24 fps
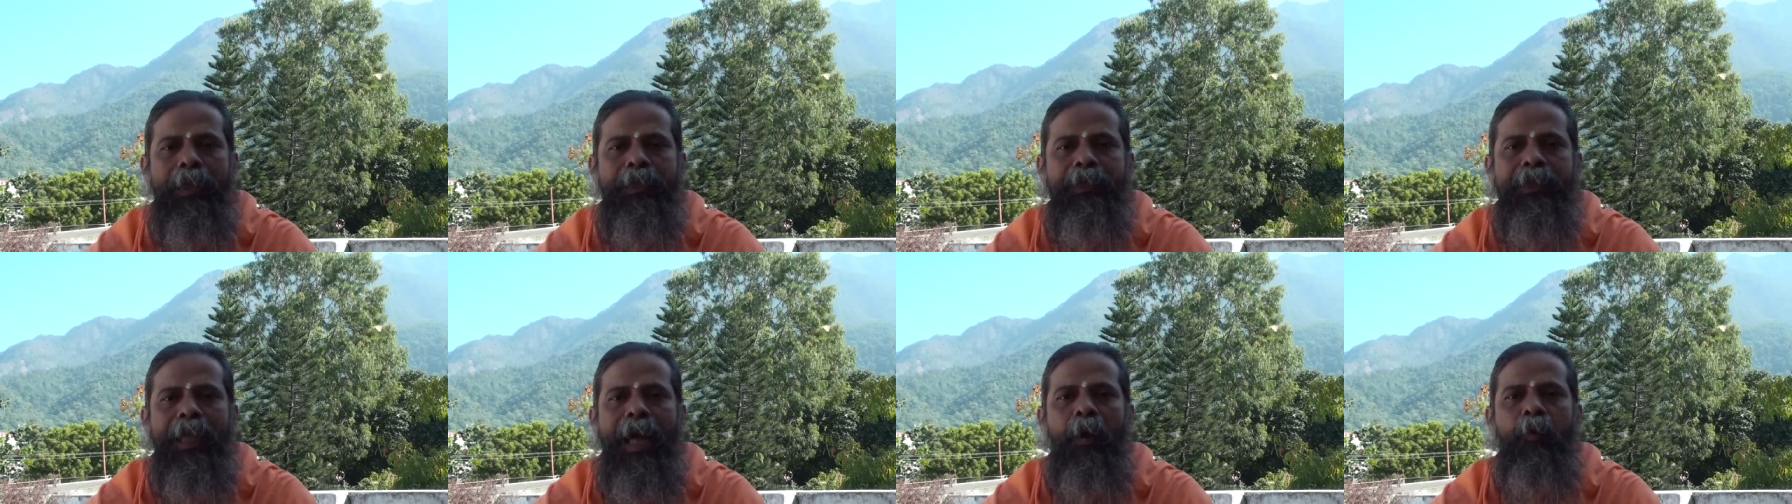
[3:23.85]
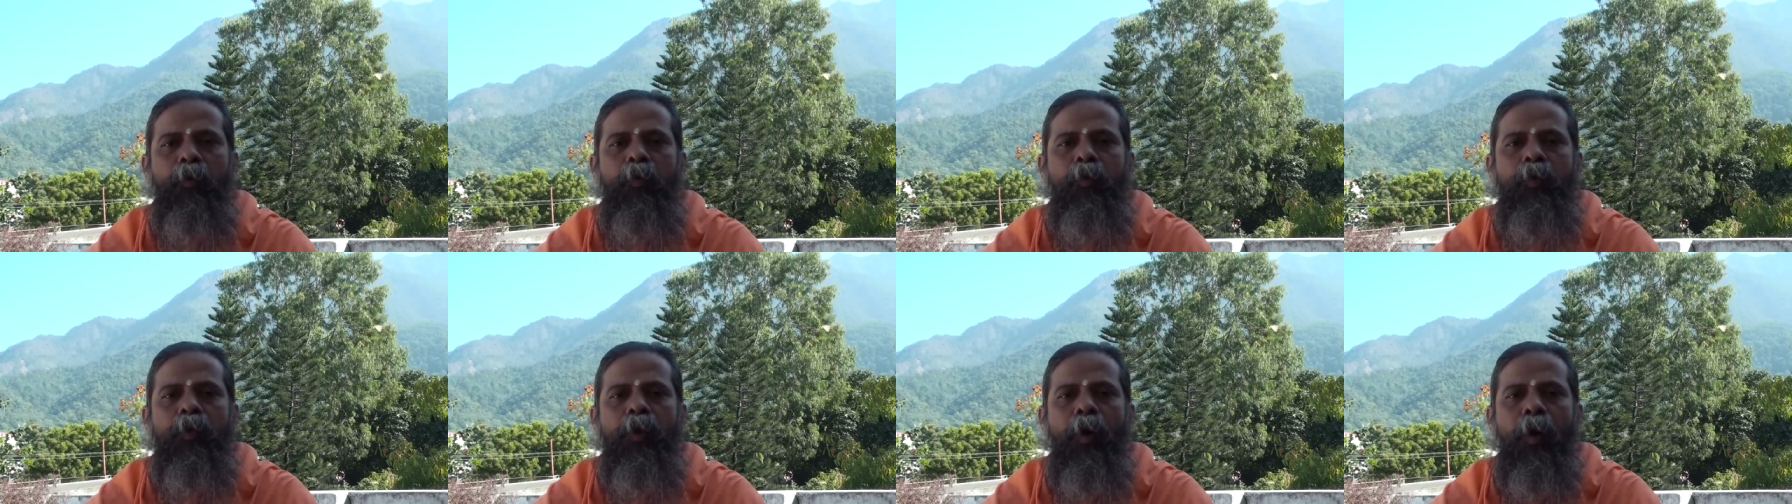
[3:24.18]

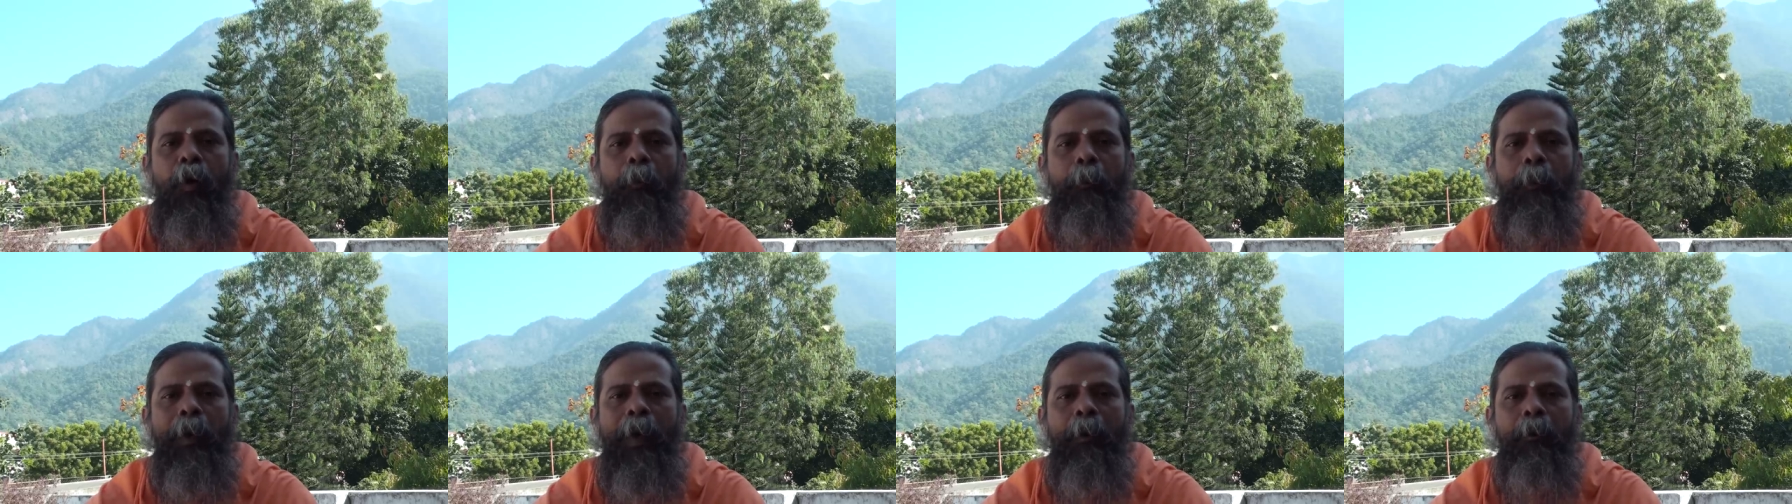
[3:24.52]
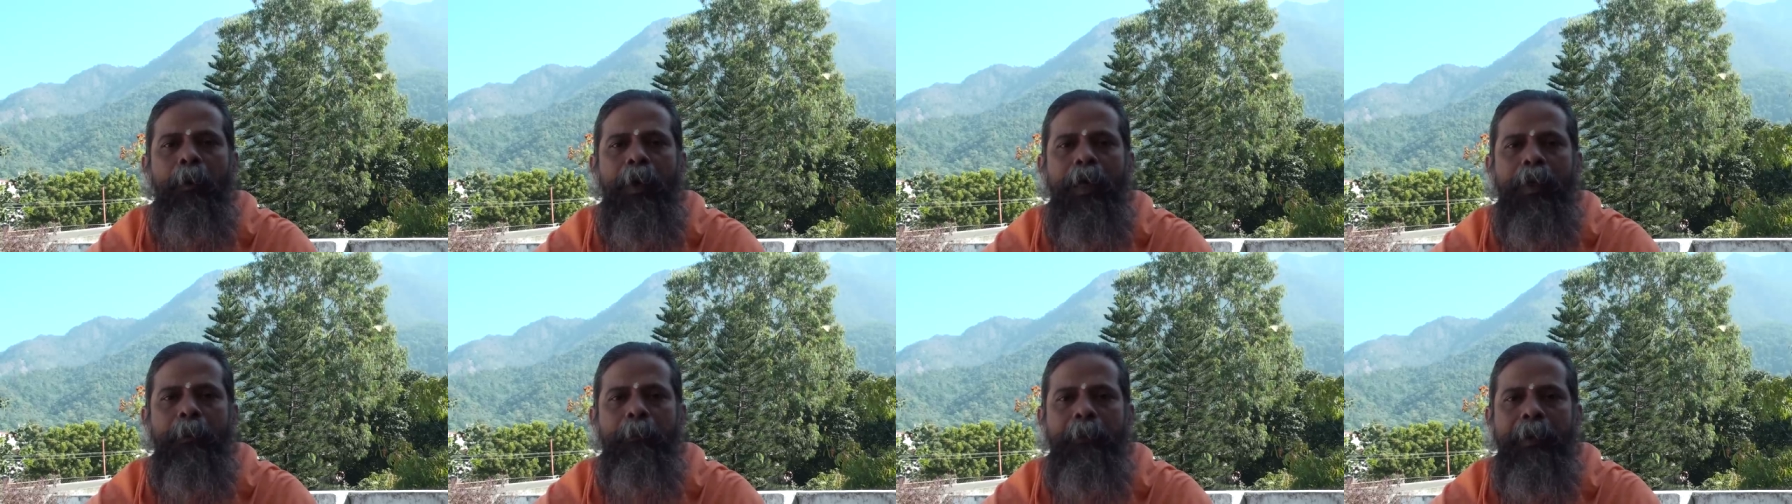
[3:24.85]
sound of
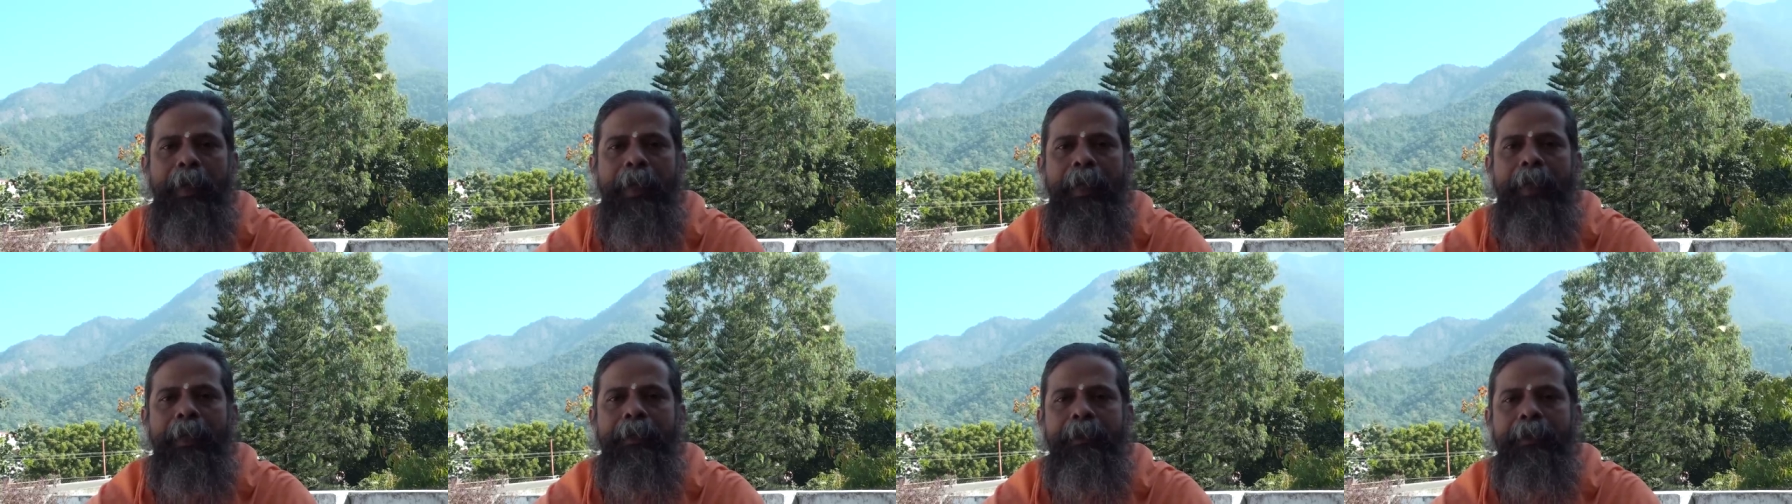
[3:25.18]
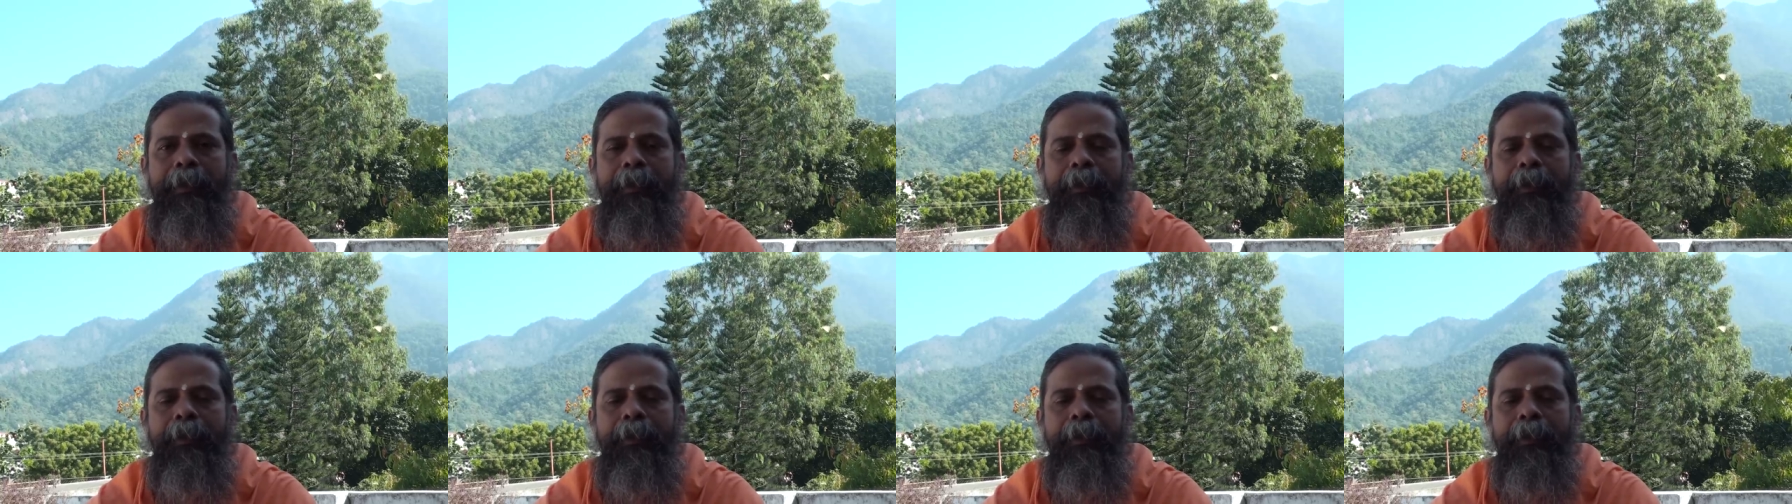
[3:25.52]
our breath